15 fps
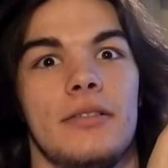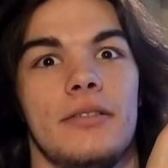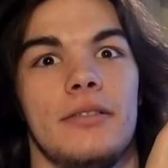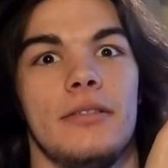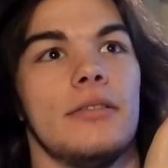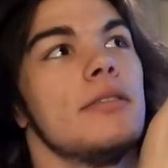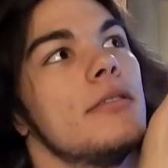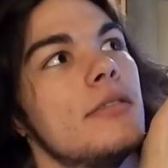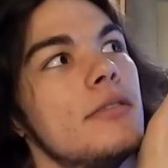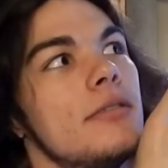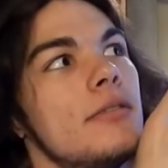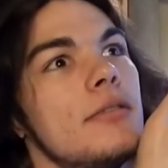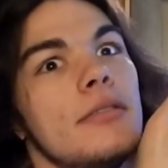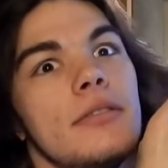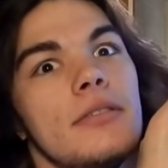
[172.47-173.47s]

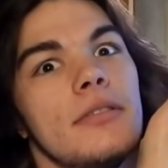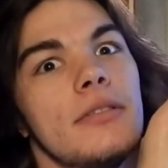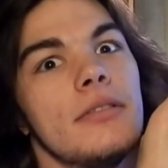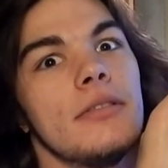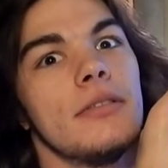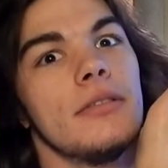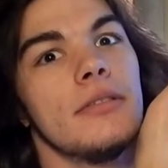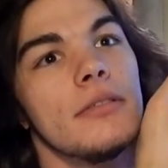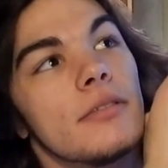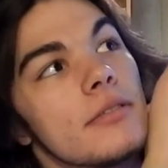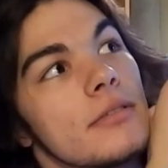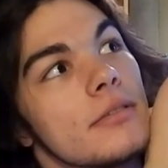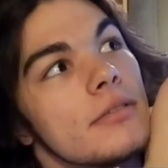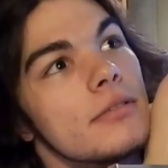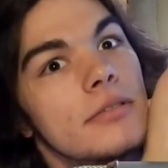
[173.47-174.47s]

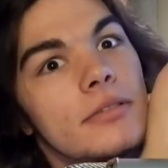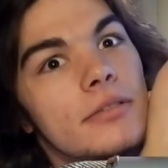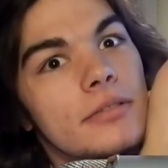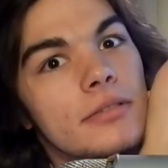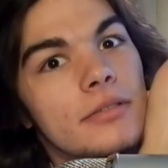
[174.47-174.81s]
Nobody speaks.